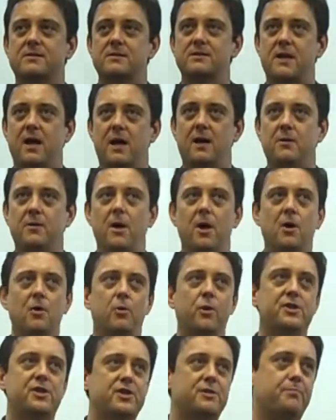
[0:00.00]
yeah,
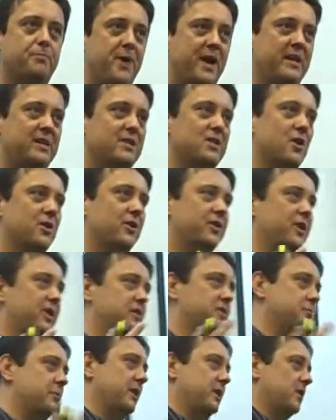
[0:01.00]
which is based on
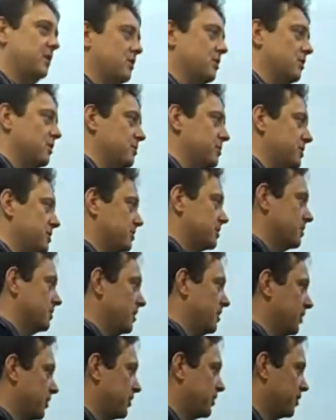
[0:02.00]
things we use
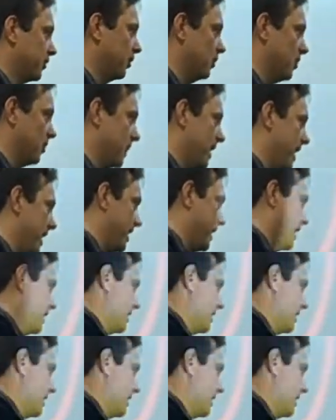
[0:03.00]
and throw away,